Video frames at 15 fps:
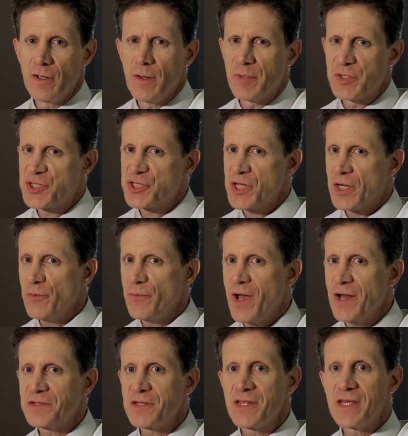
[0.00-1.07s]
but stick
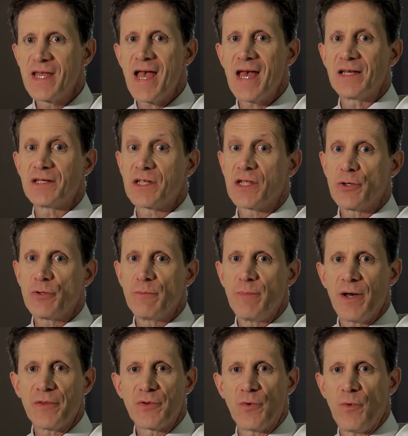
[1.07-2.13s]
around to the end to hear
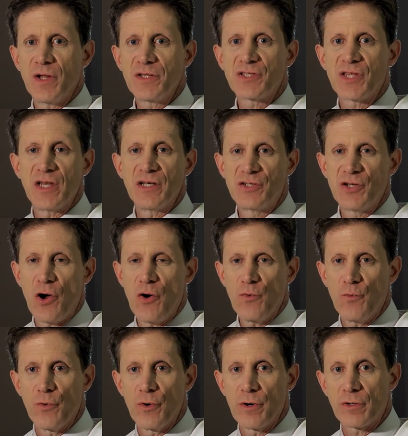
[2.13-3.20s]
about the ones that
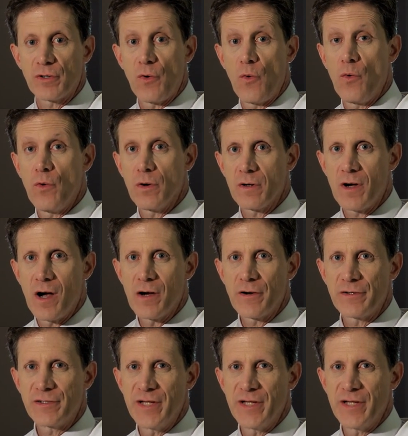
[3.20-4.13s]
don't work or are